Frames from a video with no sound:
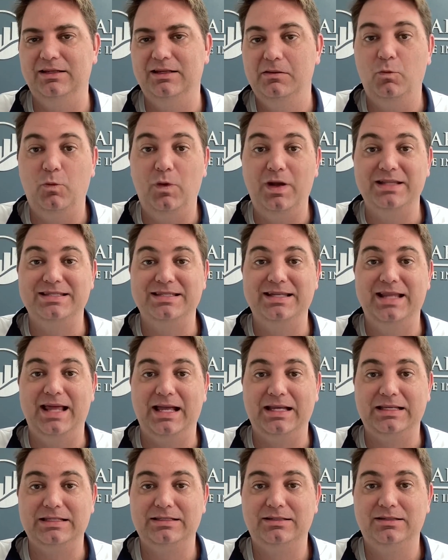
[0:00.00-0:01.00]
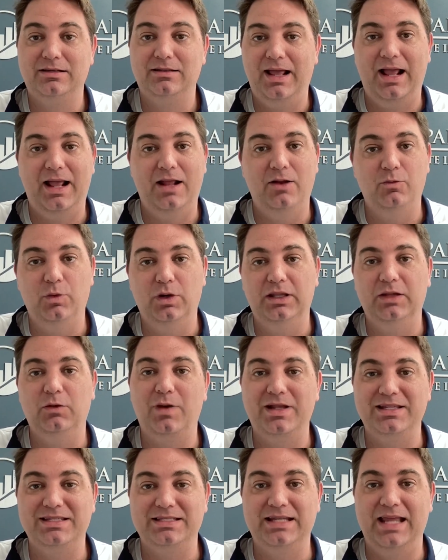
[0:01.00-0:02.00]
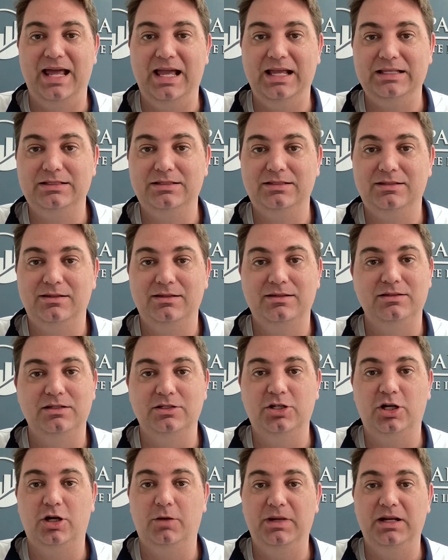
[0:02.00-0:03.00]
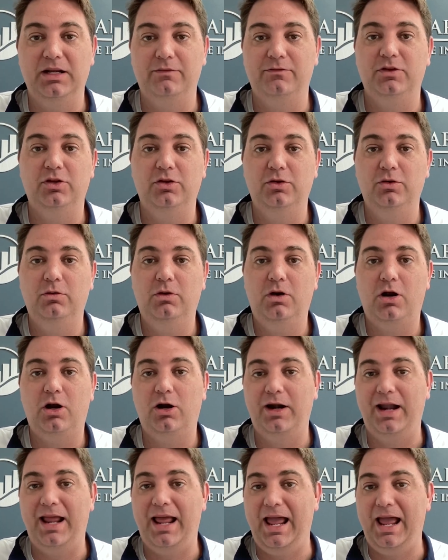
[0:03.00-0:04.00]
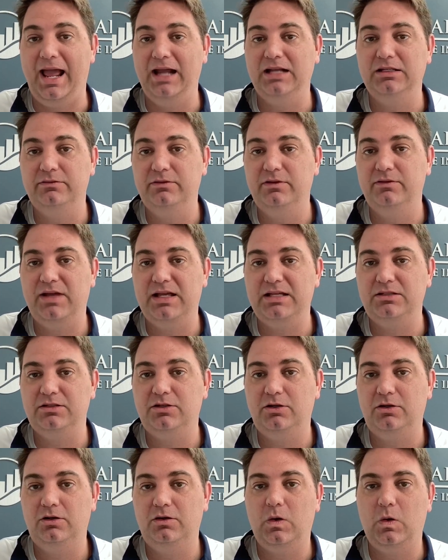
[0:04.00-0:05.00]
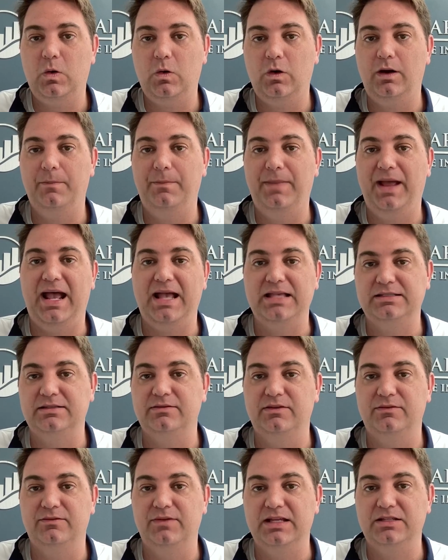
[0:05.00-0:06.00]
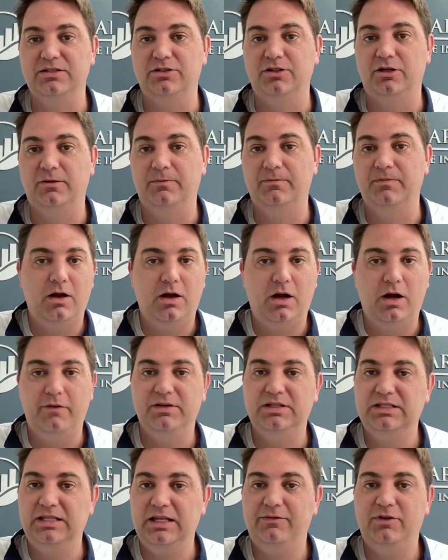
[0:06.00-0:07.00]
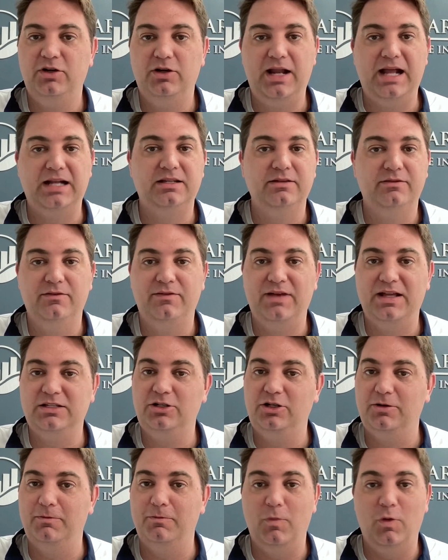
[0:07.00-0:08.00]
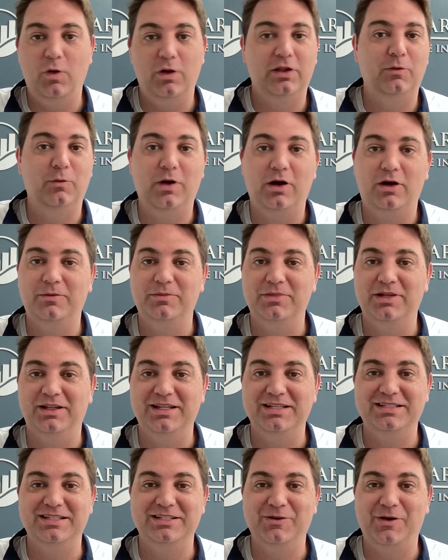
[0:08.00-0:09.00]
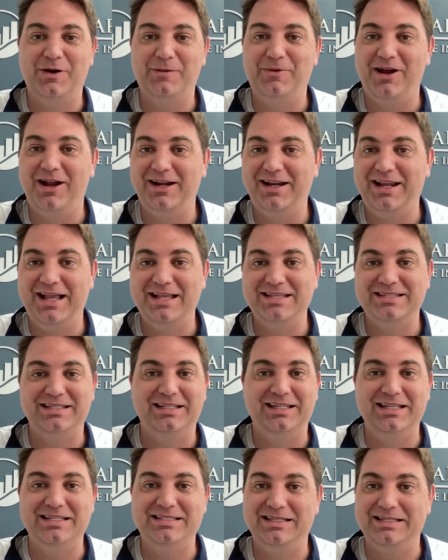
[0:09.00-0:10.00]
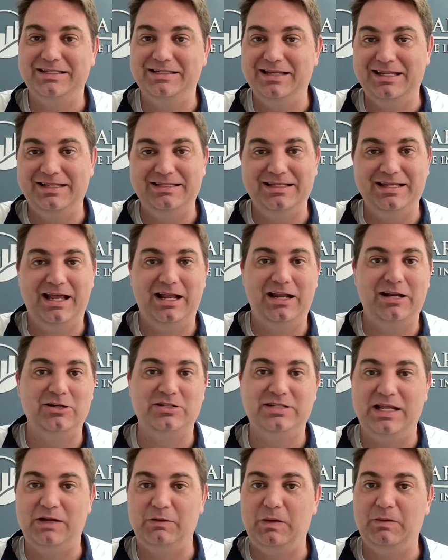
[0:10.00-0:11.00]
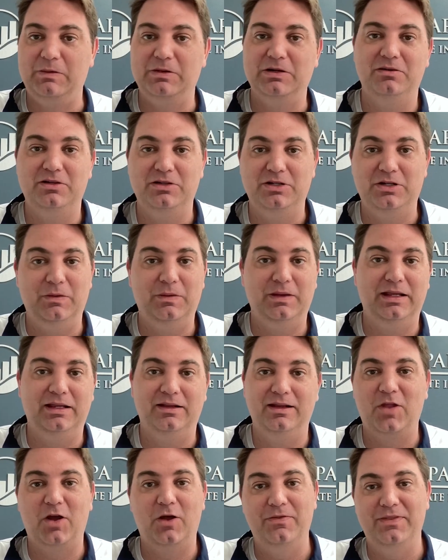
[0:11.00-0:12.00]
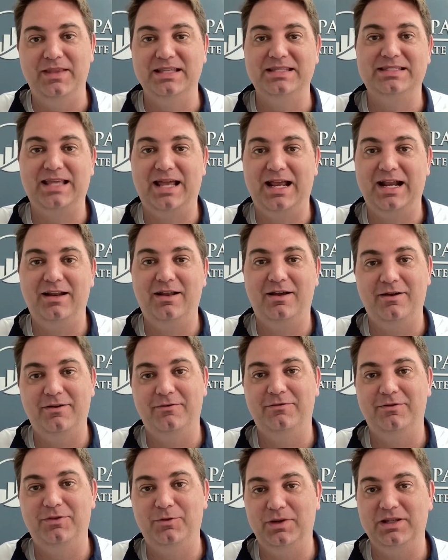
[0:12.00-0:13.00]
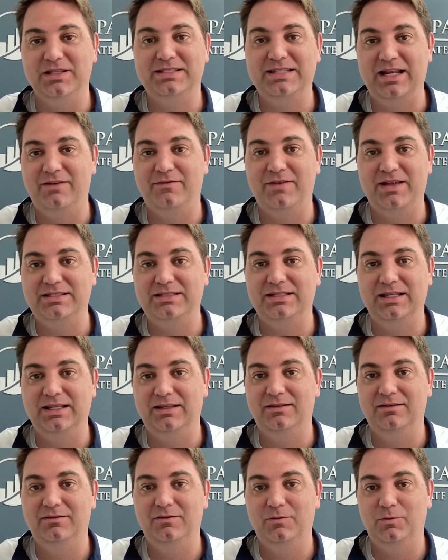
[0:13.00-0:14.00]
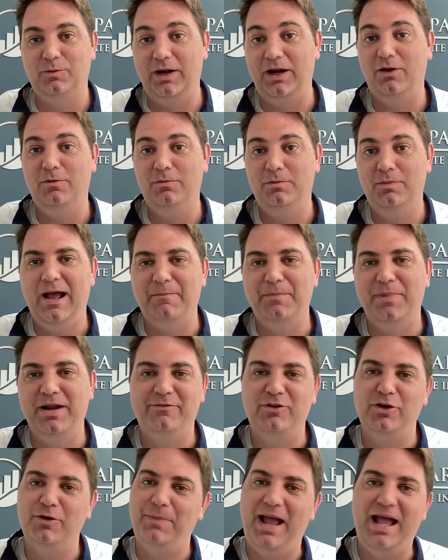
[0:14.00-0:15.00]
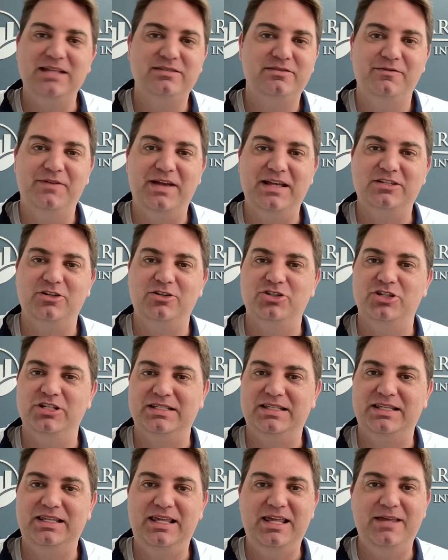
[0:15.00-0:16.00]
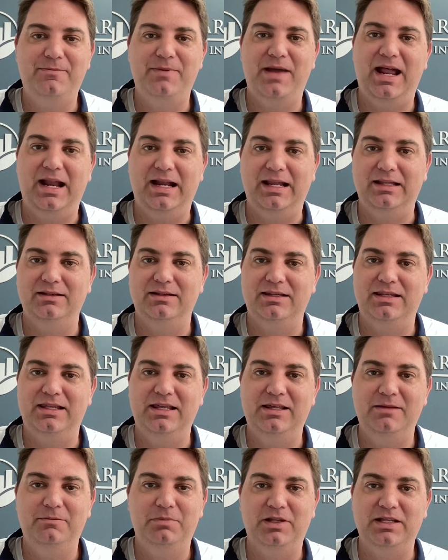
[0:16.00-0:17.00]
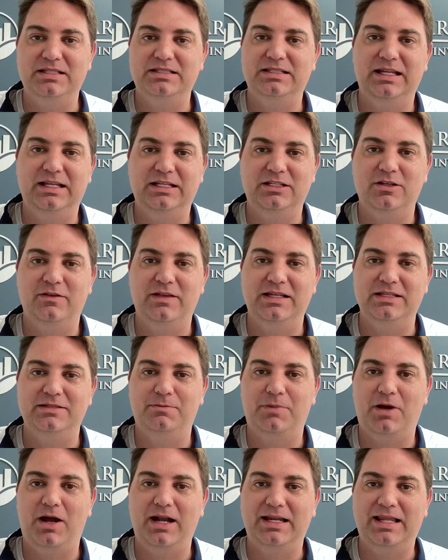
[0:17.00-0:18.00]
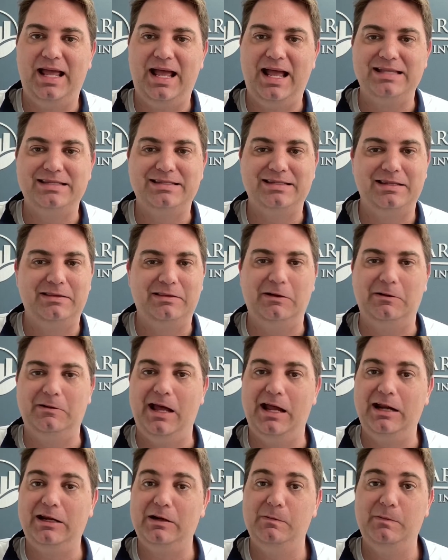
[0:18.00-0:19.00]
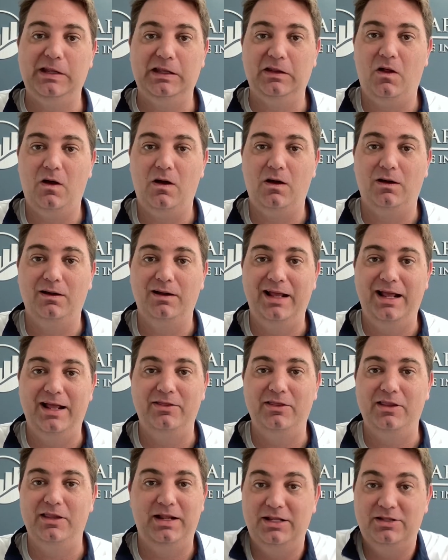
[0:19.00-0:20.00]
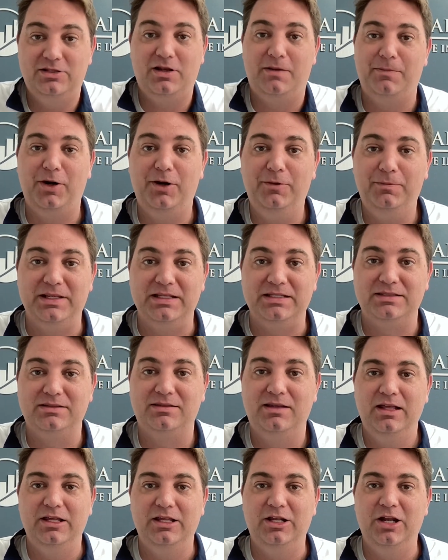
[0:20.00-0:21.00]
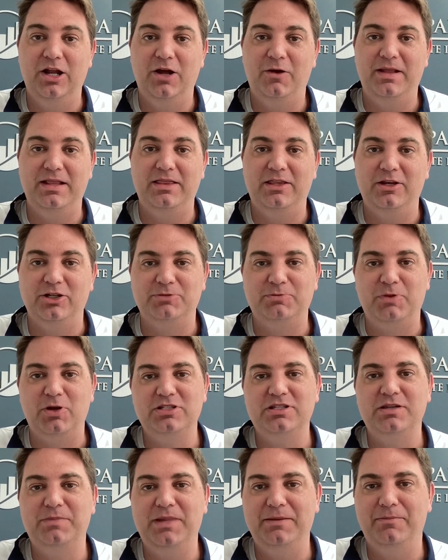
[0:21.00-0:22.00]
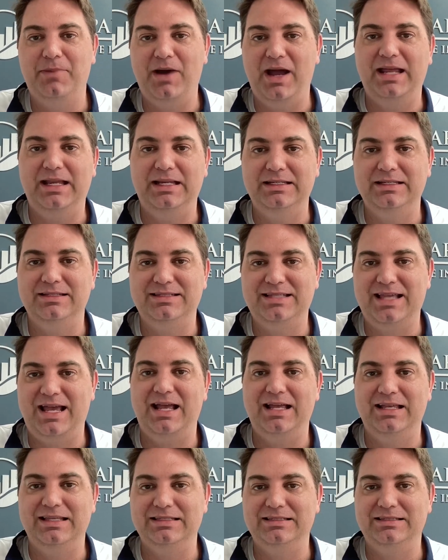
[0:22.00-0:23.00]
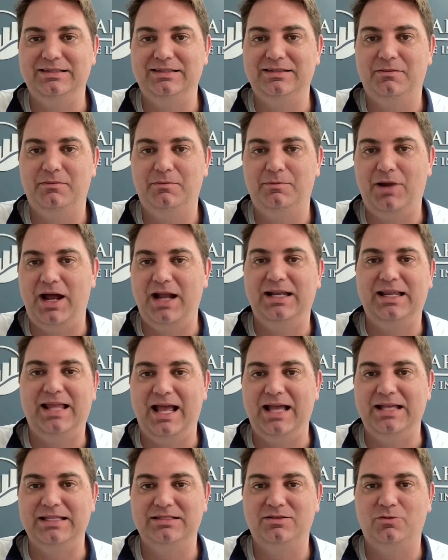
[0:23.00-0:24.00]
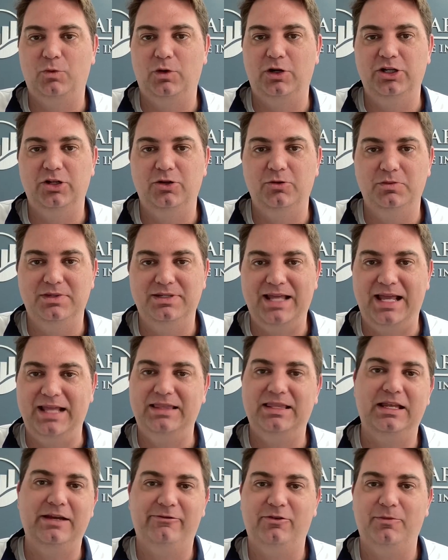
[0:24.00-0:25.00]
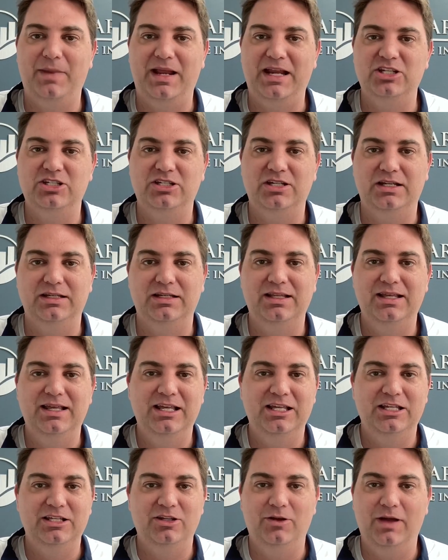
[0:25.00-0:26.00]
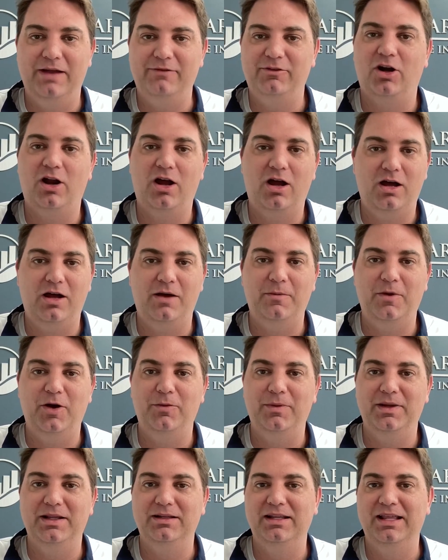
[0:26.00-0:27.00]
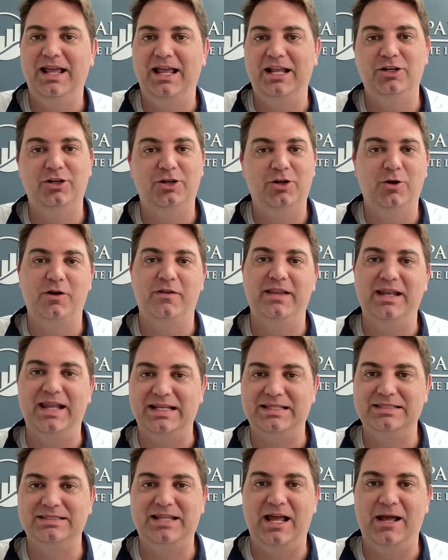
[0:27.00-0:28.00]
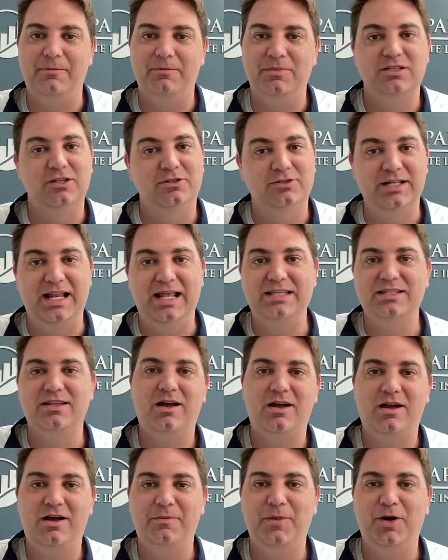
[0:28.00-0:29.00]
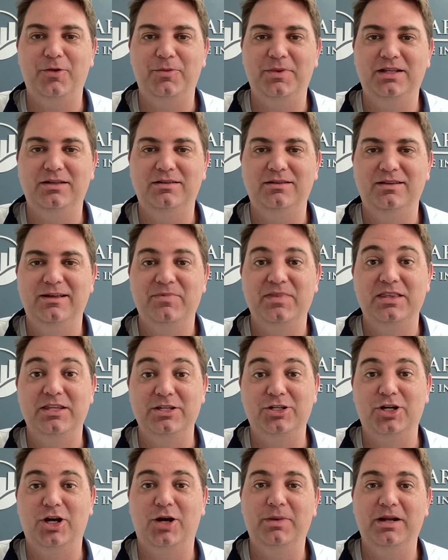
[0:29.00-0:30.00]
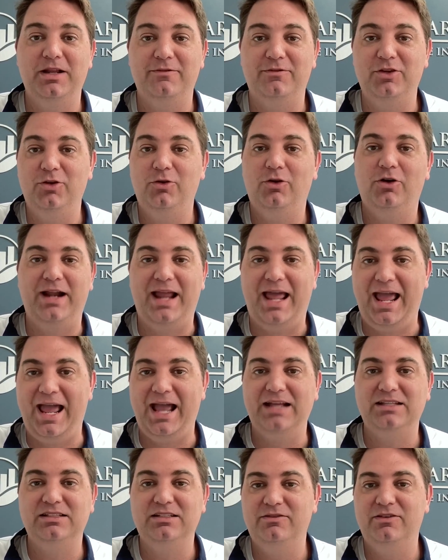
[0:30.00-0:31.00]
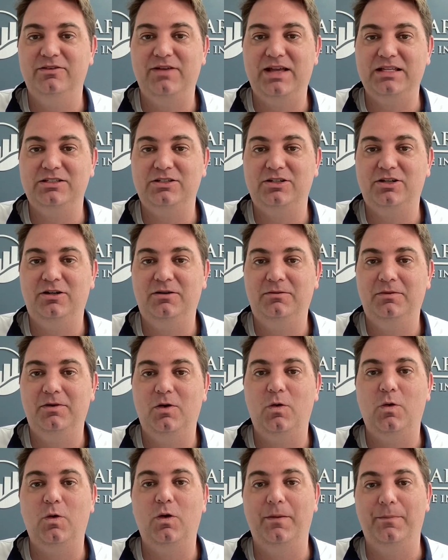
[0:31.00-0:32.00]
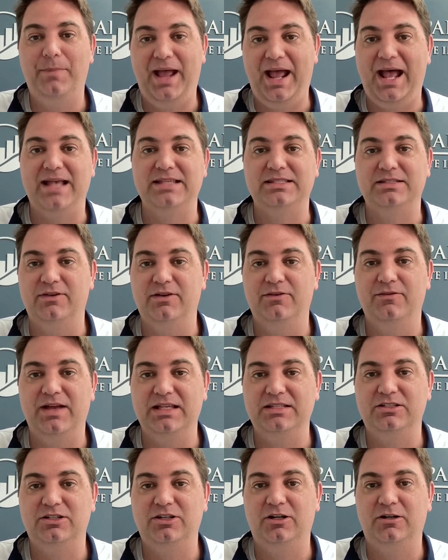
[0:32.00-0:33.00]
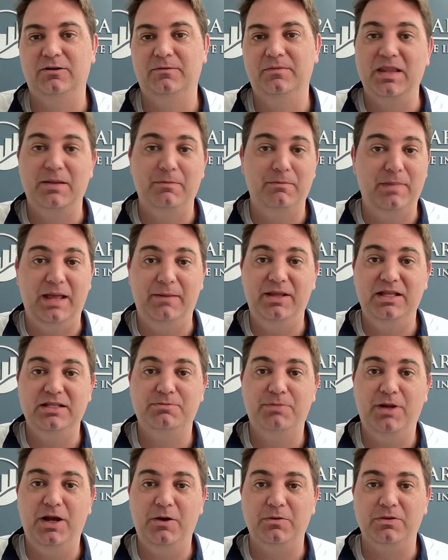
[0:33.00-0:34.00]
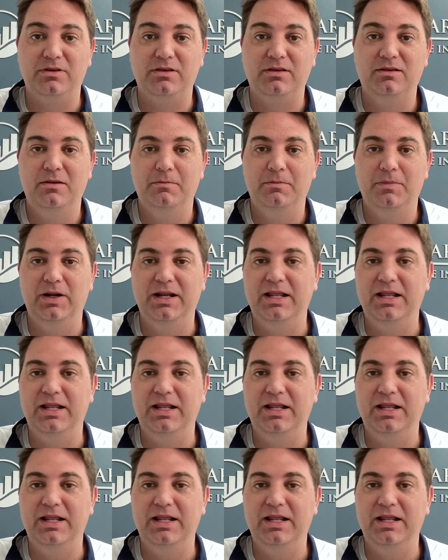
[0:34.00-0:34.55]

What's next? And really what's next? Determine if you are an active investor or a passive investor. Obviously, if you're an active investor, you're more than welcome to listen to our podcast and listen and understand what we're doing on this side of the real estate investing realm. But if you're a passive investor, just keep at it. Keep listening to these podcasts. They're not going to be long, and it's on purpose. They're supposed to be bite-sized podcasts where you take the information, you have your aha moment, and you're going to the next step. So today's aha moment, determine if you are an active investor or a passive investor. Maybe it's both. But